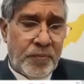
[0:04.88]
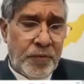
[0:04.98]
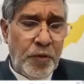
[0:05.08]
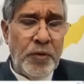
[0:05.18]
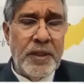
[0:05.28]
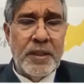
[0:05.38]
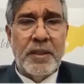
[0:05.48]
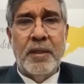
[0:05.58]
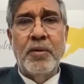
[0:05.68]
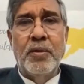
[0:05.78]
Few years
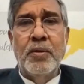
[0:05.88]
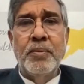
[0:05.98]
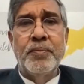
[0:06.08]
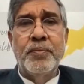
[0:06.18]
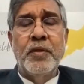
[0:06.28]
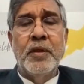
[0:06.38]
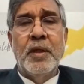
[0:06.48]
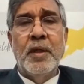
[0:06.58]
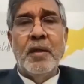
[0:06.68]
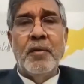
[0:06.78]
ago,
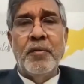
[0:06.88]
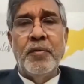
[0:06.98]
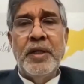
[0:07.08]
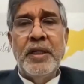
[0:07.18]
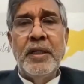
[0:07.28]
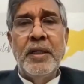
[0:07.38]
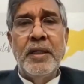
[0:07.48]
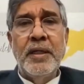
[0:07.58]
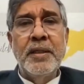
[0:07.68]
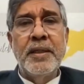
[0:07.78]
we
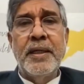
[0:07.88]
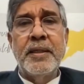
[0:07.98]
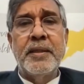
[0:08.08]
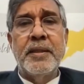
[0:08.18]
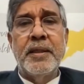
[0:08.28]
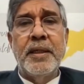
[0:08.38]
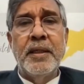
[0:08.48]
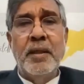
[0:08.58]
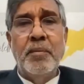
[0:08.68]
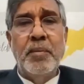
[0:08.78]
learned that a
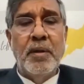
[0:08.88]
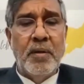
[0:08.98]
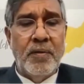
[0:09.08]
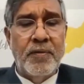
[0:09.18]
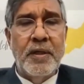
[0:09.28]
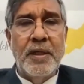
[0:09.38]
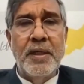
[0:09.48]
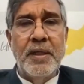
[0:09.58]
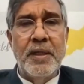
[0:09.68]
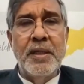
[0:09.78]
number of
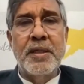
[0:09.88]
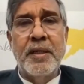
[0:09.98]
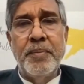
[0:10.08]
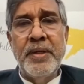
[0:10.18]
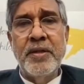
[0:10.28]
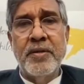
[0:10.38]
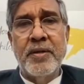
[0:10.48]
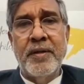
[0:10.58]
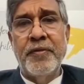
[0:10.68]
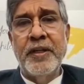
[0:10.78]
girls have been
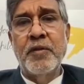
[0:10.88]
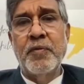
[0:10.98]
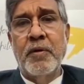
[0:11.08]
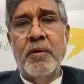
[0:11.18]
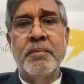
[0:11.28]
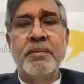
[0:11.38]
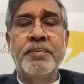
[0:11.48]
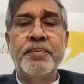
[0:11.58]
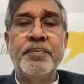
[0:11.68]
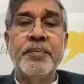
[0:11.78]
trafficked from
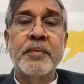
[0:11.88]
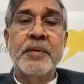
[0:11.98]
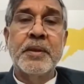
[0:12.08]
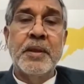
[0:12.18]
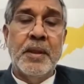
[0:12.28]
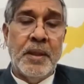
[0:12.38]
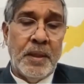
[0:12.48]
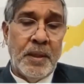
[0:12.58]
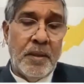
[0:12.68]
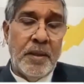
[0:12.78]

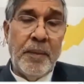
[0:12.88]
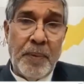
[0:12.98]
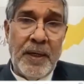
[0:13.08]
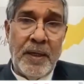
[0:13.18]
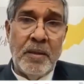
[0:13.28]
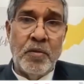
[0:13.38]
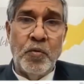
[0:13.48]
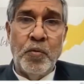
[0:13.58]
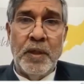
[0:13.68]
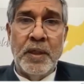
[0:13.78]
Nepal to
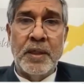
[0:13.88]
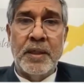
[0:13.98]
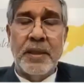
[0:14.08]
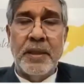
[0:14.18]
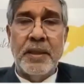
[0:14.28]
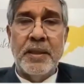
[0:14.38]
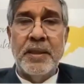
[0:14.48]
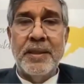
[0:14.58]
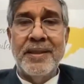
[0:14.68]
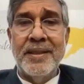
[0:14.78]
work
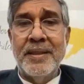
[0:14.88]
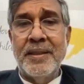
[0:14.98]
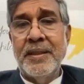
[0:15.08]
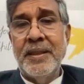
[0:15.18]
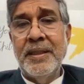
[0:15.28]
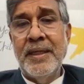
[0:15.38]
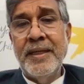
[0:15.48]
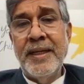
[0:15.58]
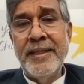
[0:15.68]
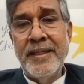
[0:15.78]
in
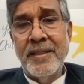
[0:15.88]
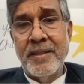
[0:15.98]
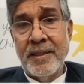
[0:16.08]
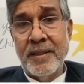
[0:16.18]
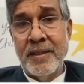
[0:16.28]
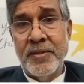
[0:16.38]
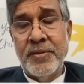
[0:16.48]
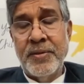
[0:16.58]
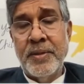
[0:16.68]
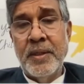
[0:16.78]
an Indian circus.